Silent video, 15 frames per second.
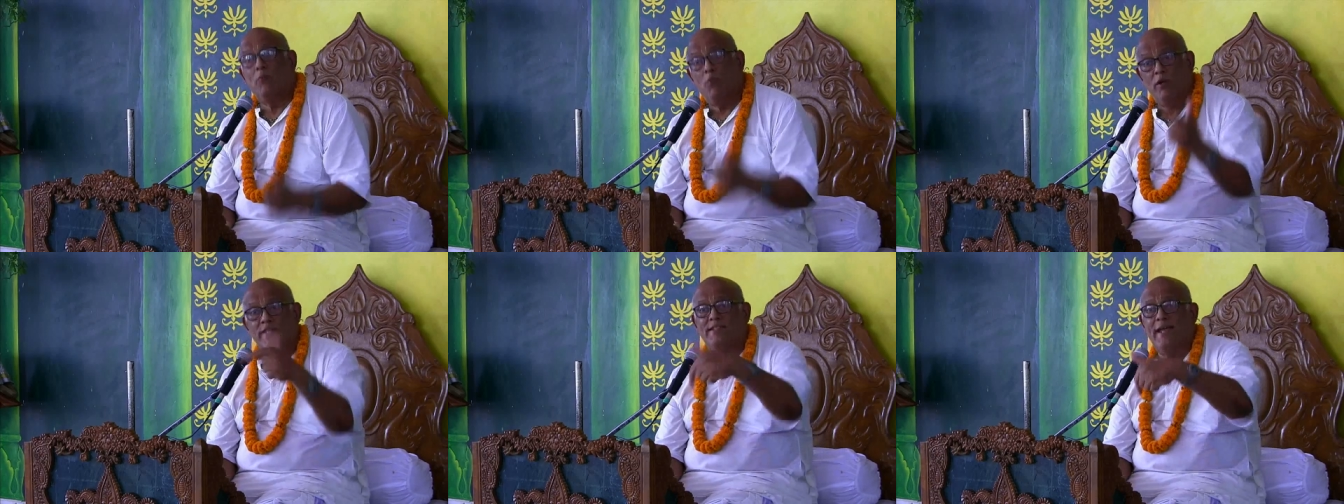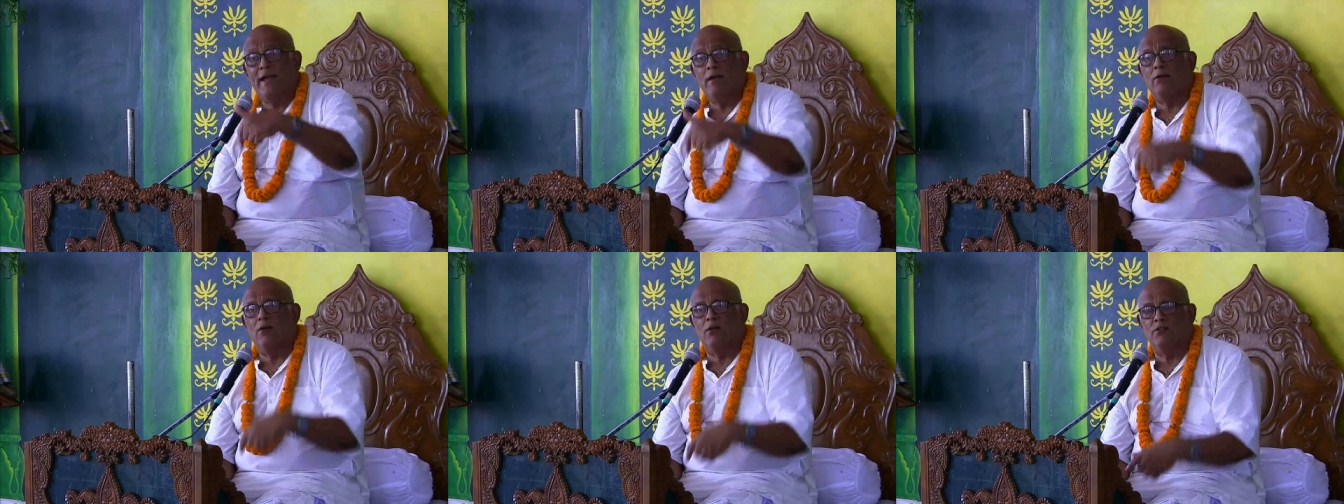Now, what is
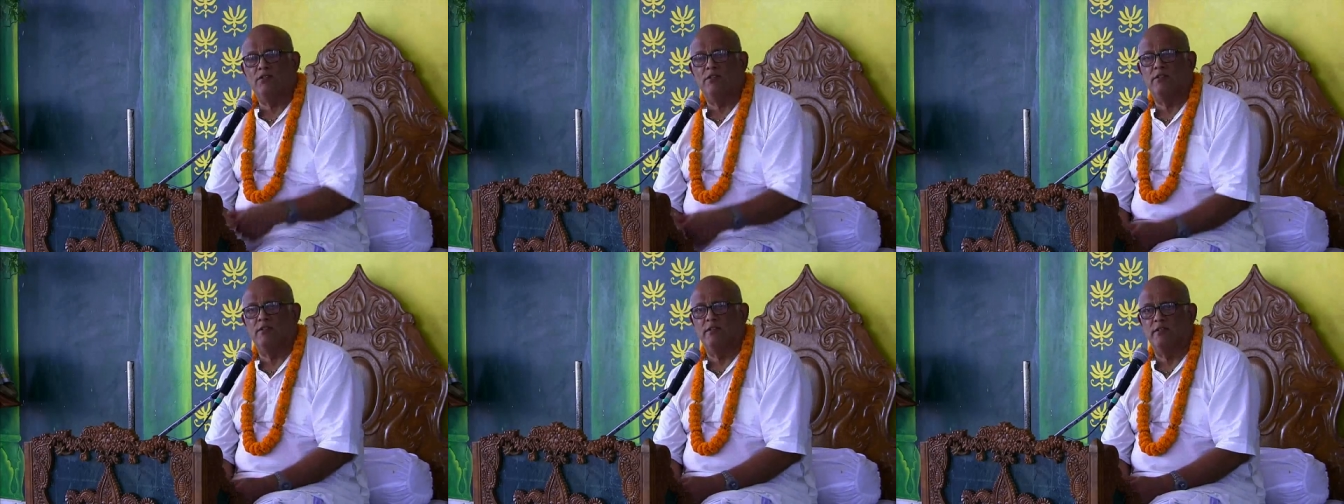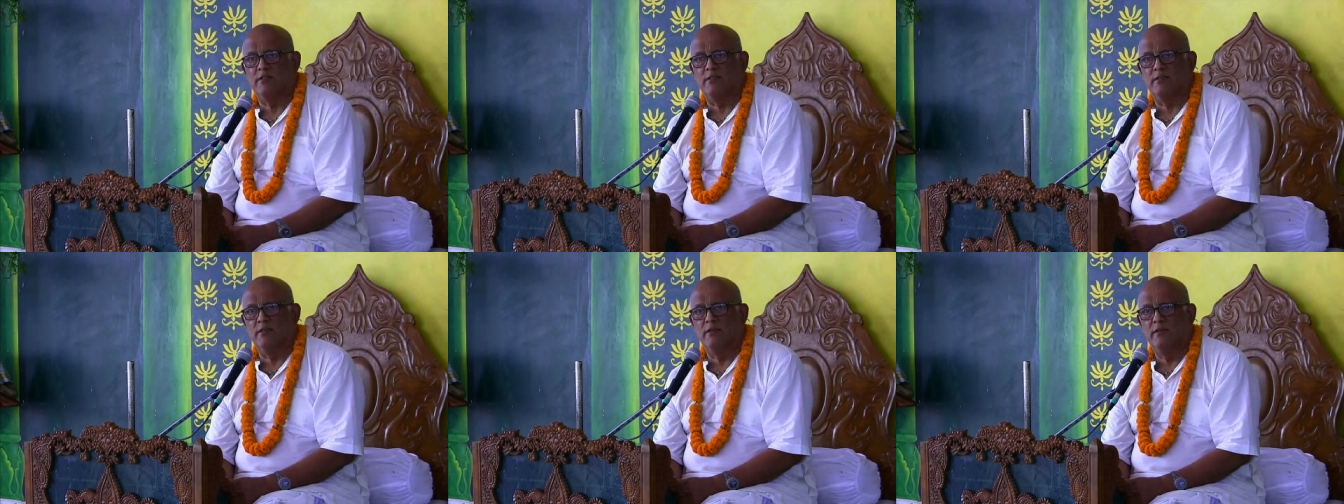our
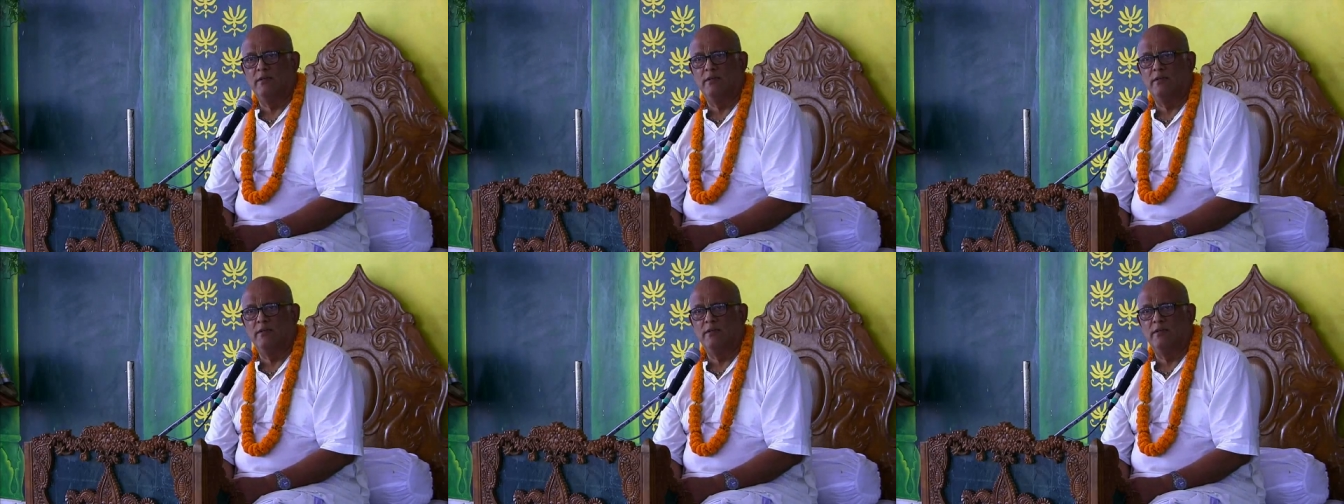consciousness?